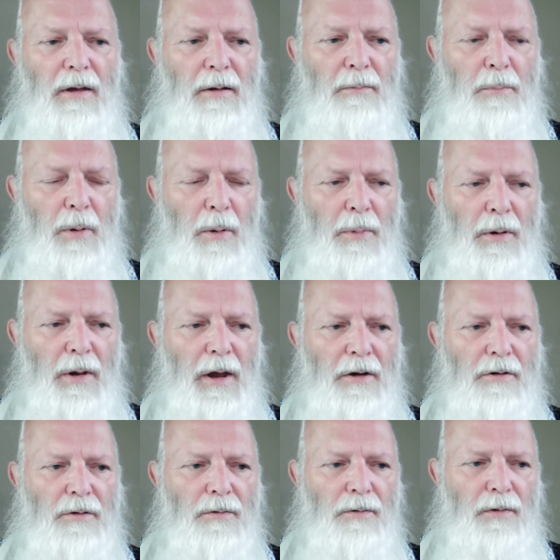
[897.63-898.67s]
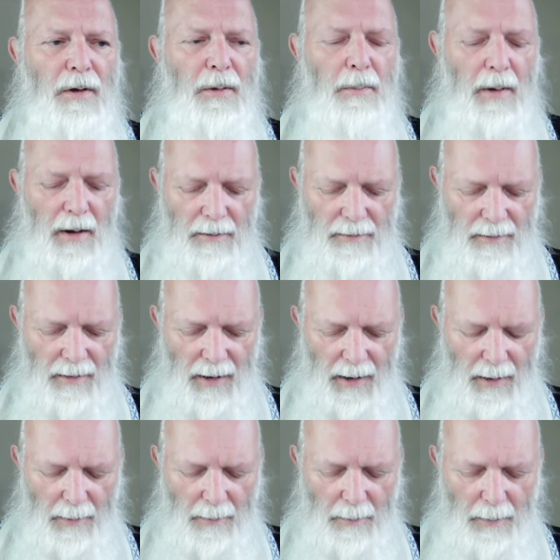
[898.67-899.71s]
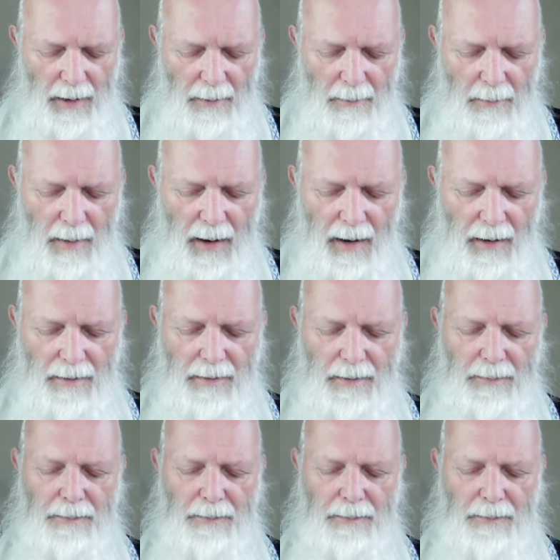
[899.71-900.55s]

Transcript: and population of females being made.